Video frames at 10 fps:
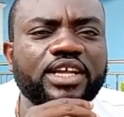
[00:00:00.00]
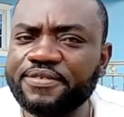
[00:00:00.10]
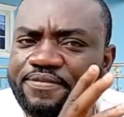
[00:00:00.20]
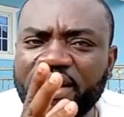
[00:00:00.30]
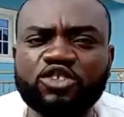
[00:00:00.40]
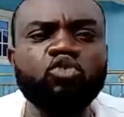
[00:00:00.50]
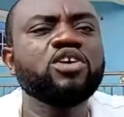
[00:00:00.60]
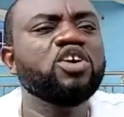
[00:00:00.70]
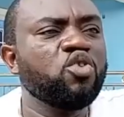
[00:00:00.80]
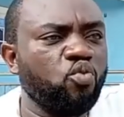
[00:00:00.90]
Now the fact.
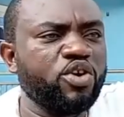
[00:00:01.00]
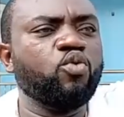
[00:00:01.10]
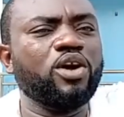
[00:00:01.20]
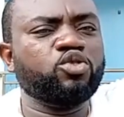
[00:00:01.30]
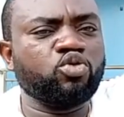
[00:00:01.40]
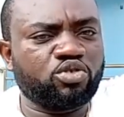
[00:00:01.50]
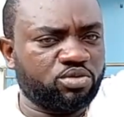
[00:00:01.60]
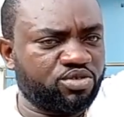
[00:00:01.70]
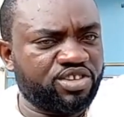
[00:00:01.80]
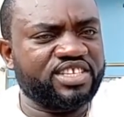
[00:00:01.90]
So when you want to
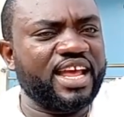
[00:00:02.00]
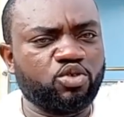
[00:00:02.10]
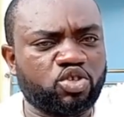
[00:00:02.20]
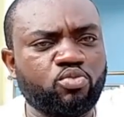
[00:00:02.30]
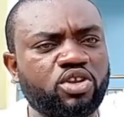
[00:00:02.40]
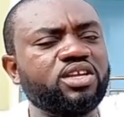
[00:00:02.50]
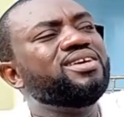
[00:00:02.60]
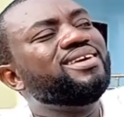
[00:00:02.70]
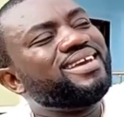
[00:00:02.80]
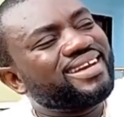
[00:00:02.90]
criticize Osomole,
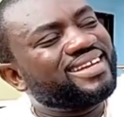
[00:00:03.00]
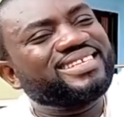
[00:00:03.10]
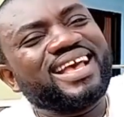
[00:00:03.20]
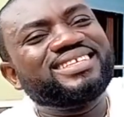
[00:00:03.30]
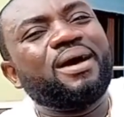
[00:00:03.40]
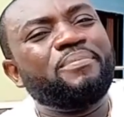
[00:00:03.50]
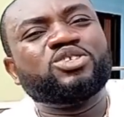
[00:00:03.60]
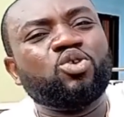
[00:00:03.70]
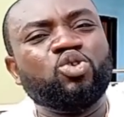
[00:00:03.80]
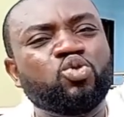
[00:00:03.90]
criticize him
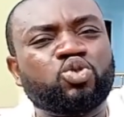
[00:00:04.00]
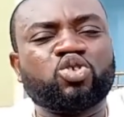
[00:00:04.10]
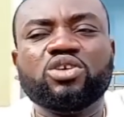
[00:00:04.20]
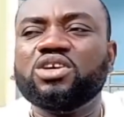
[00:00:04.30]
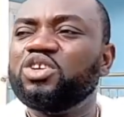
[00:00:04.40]
based on loot.